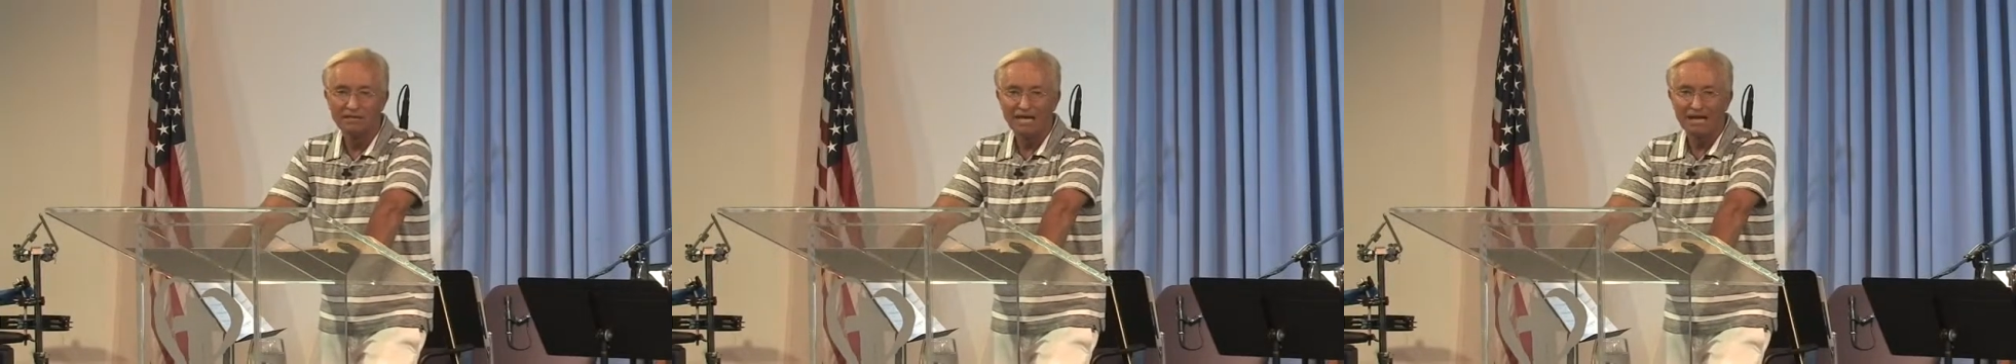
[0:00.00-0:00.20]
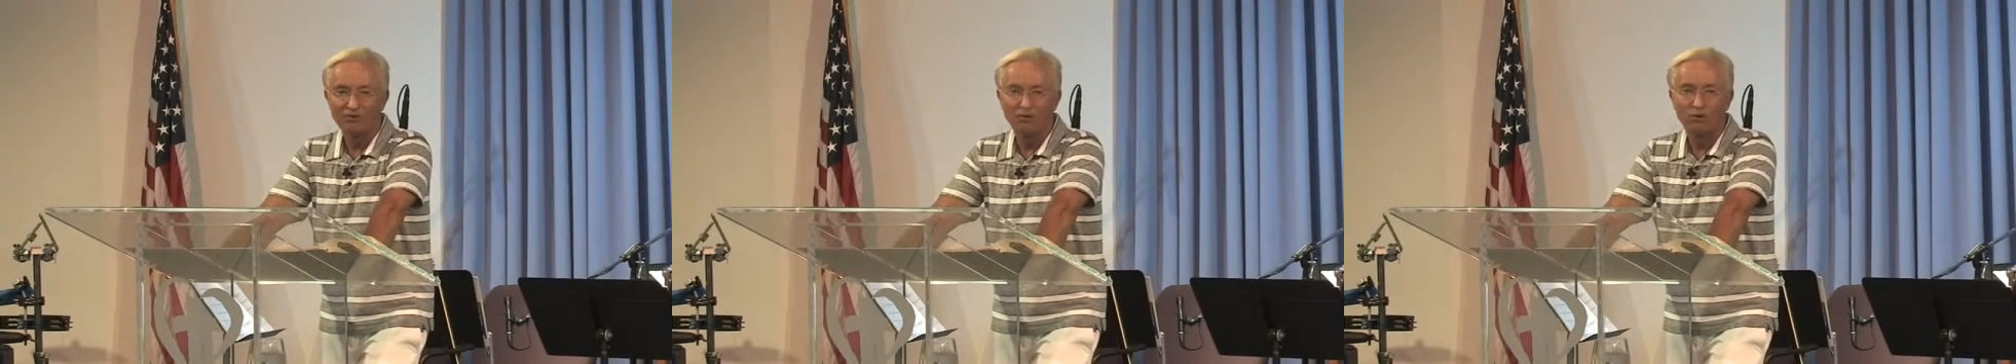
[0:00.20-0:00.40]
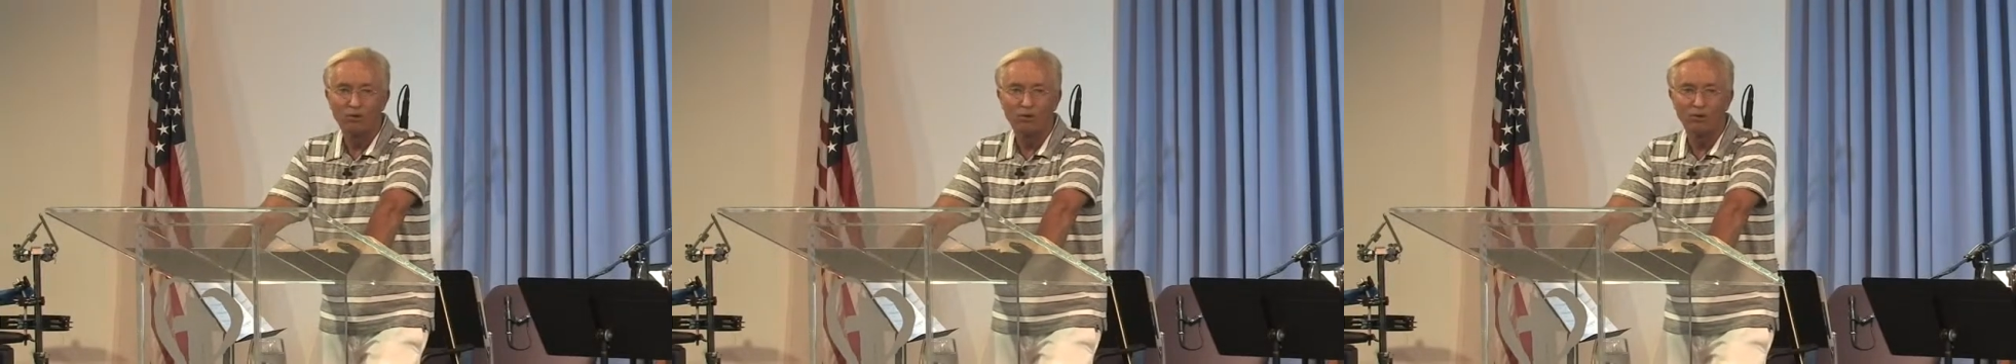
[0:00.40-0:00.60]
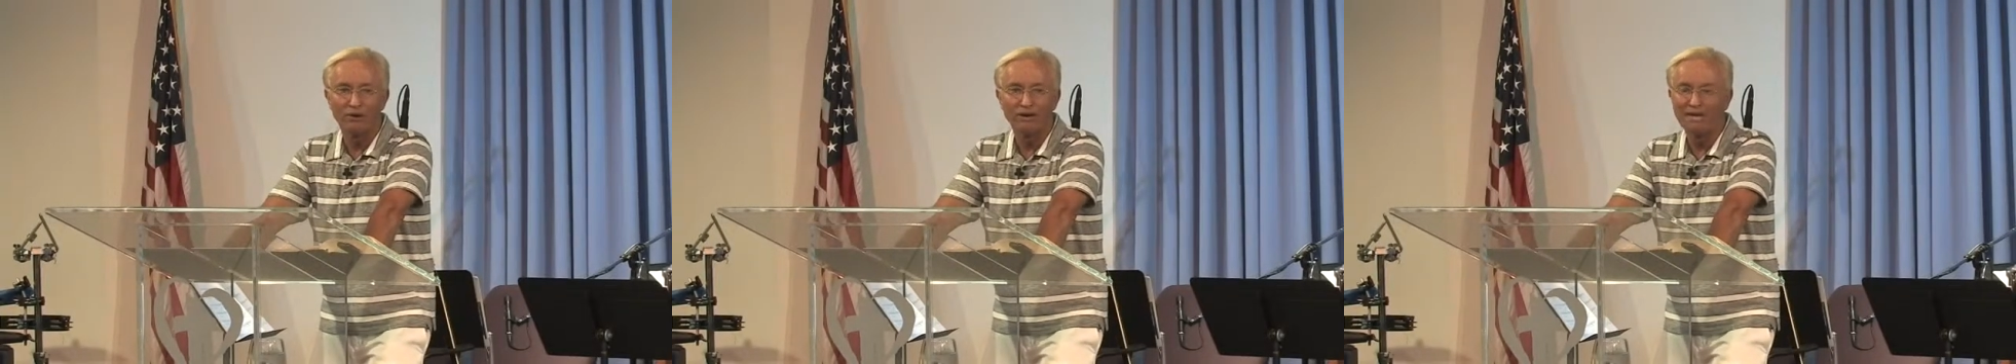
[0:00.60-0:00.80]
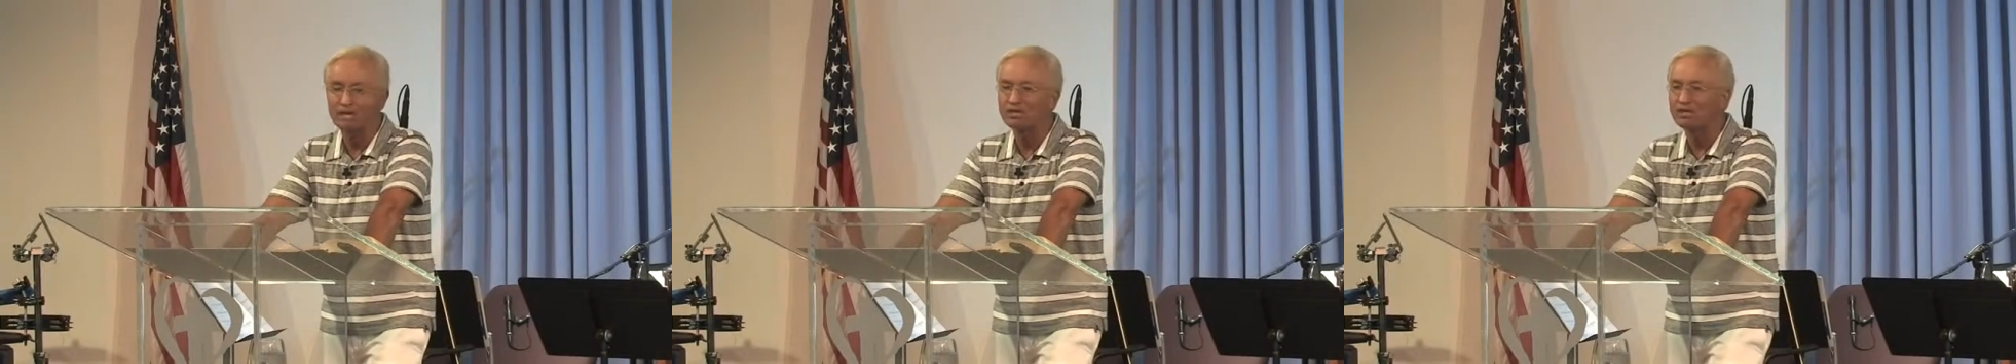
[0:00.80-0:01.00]
at the
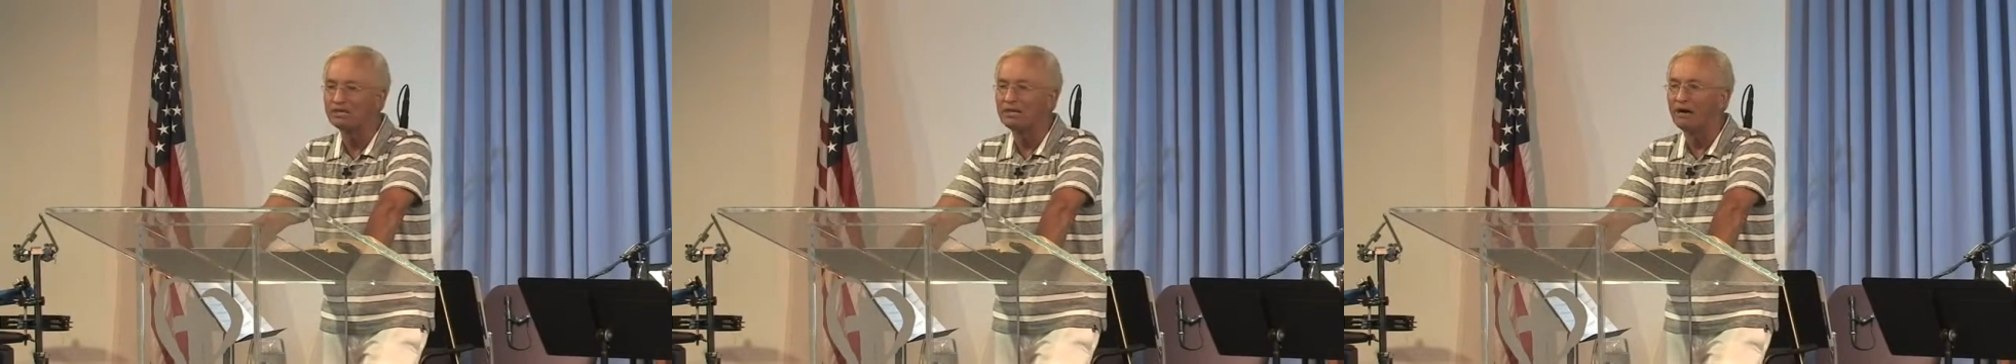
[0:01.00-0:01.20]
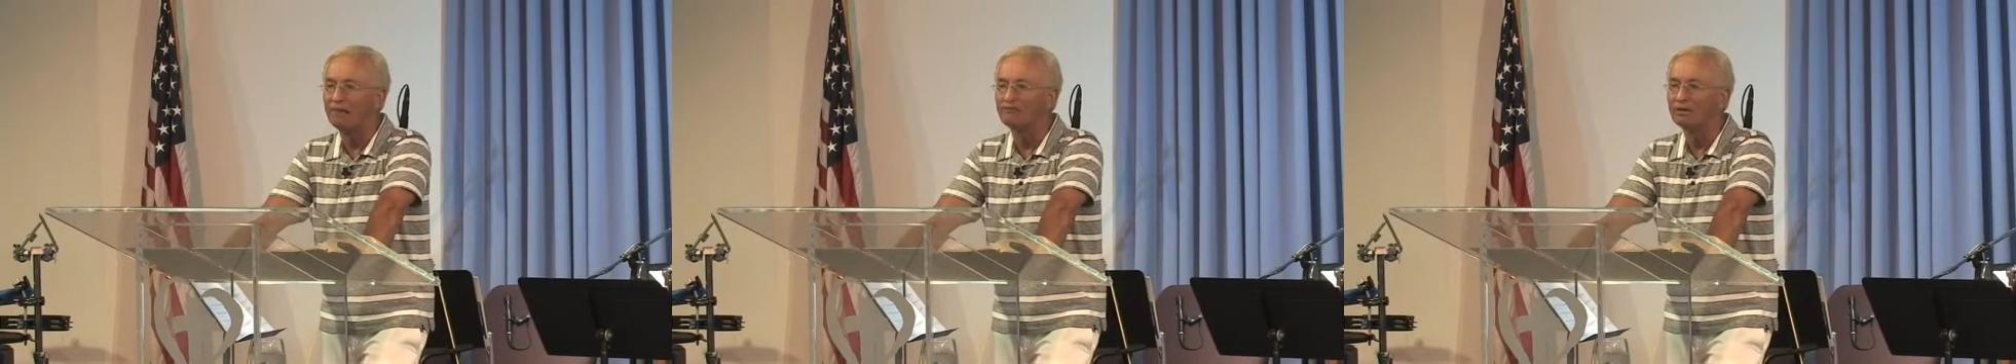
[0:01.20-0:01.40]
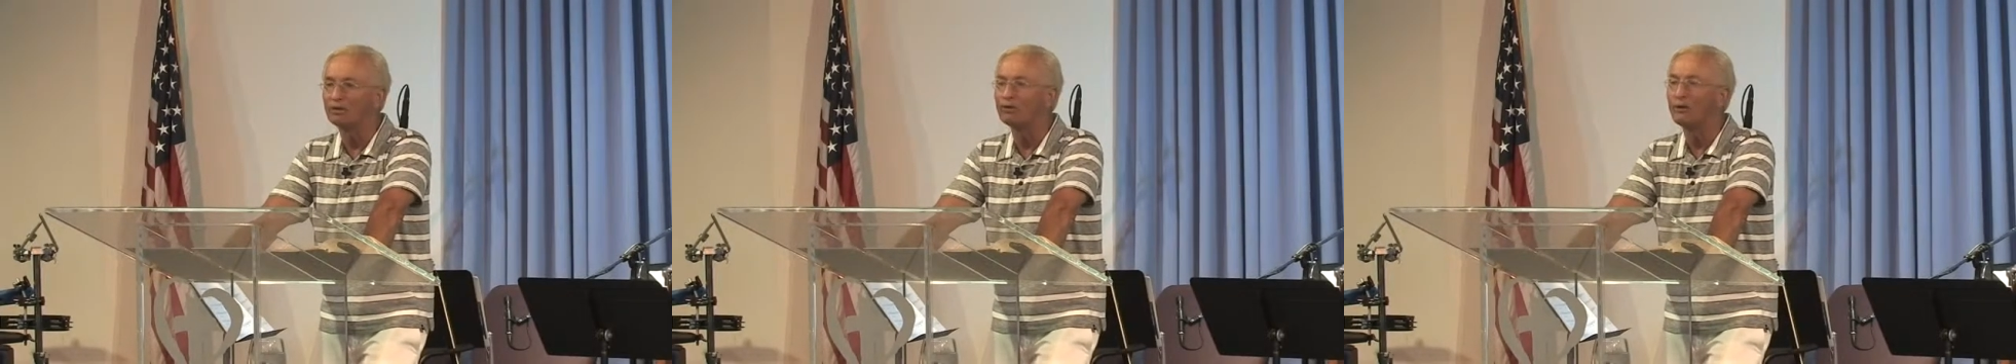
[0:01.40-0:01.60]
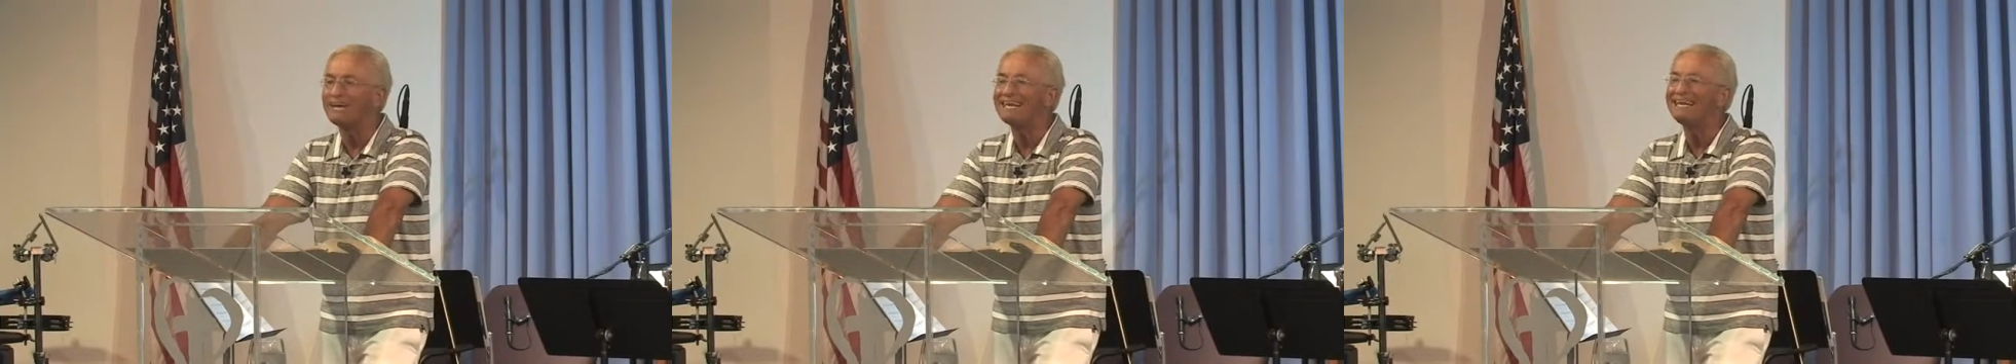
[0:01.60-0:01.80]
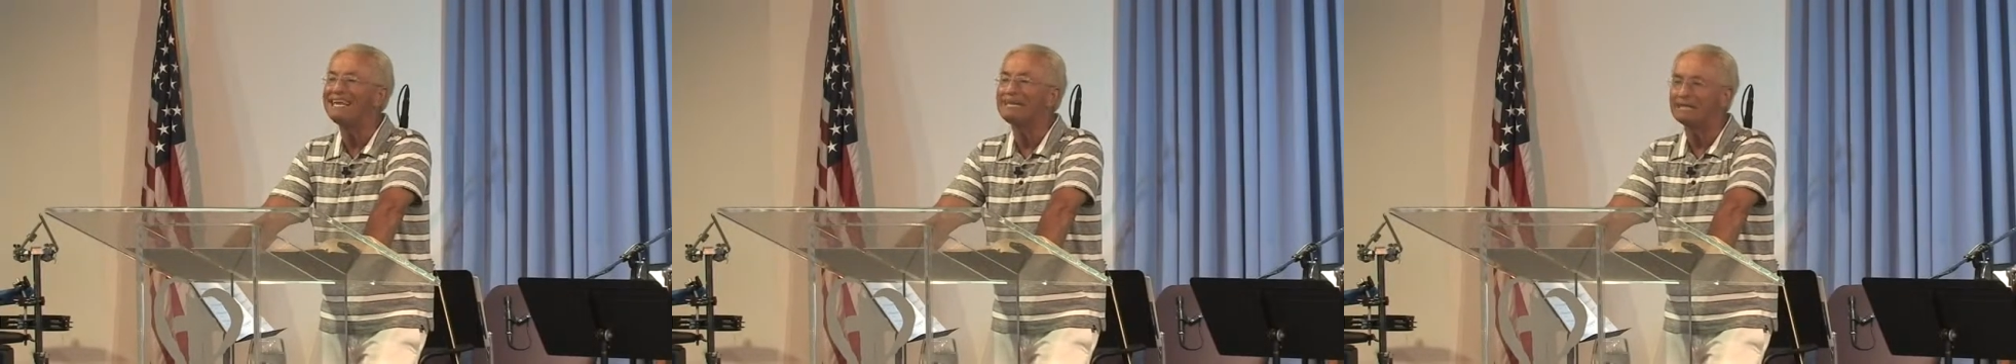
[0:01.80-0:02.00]
coronation of the great
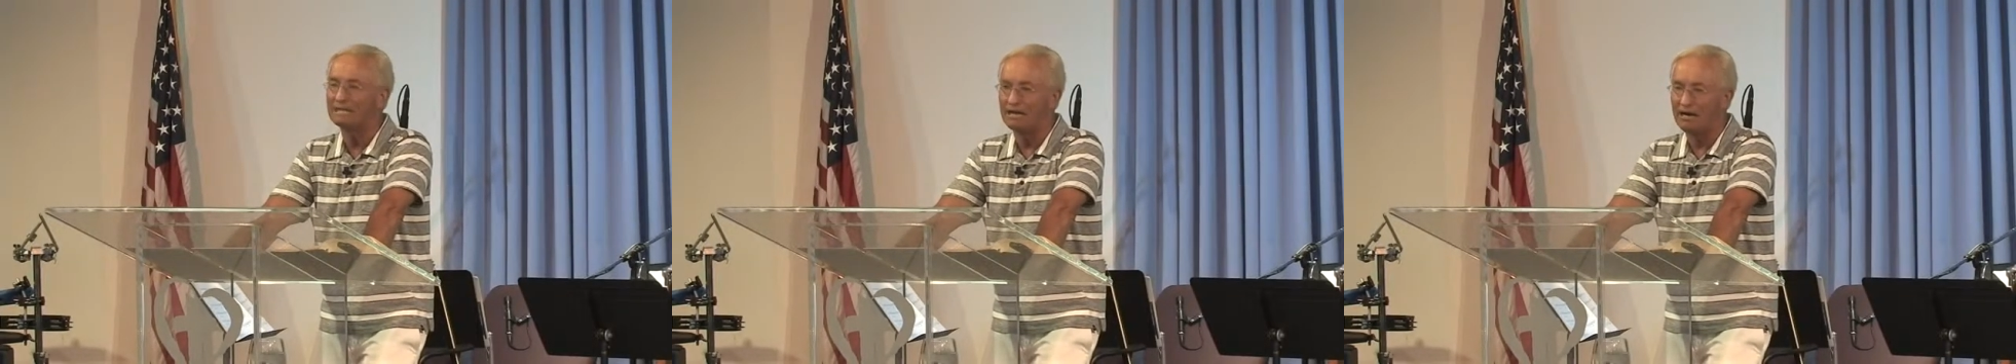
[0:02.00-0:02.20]
Inca.